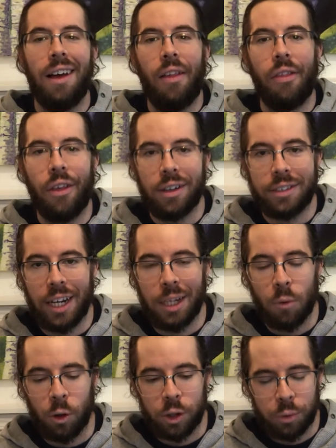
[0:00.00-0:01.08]
thus getting
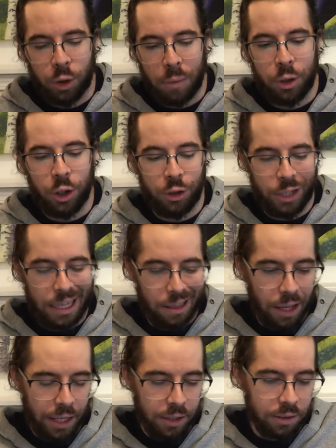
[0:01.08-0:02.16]
more subscriptions and
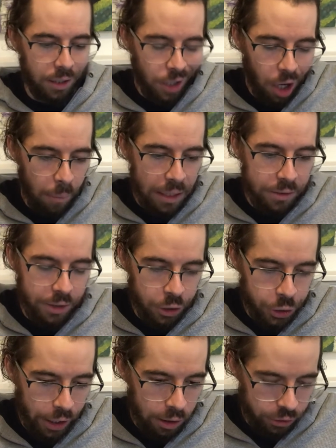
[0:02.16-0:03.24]
likes and comments and
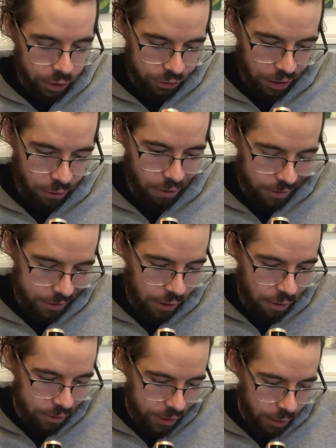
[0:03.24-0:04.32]
shares, etc., etc.,
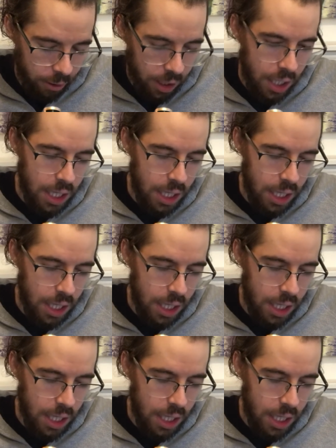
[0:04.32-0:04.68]
etc.